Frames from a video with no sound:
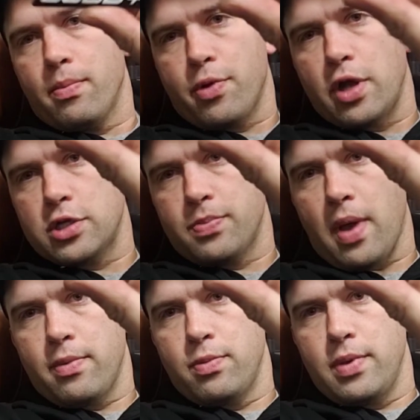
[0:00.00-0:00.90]
Project
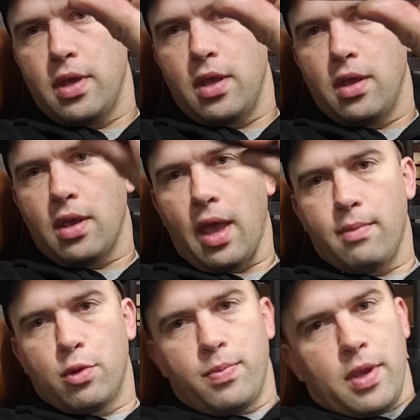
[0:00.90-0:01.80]
Bobby B
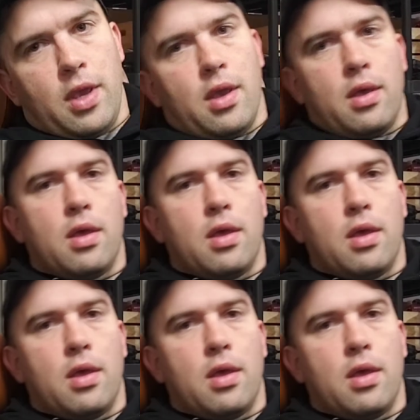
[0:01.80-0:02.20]
came to be.